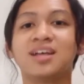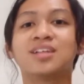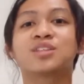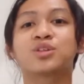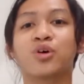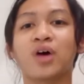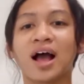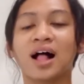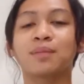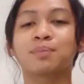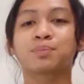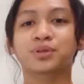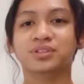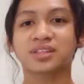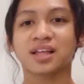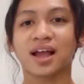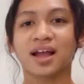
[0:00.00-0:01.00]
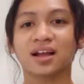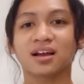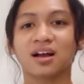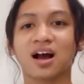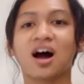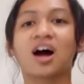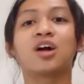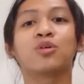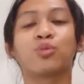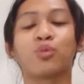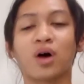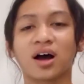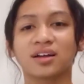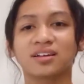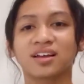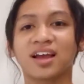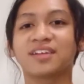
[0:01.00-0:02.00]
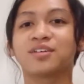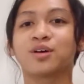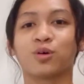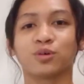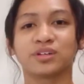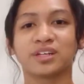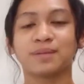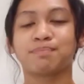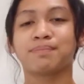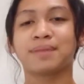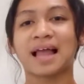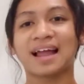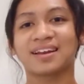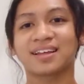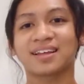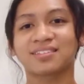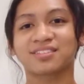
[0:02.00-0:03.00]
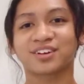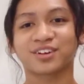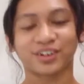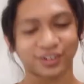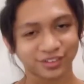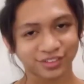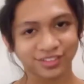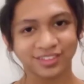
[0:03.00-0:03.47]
to help protect our one and only planet Earth.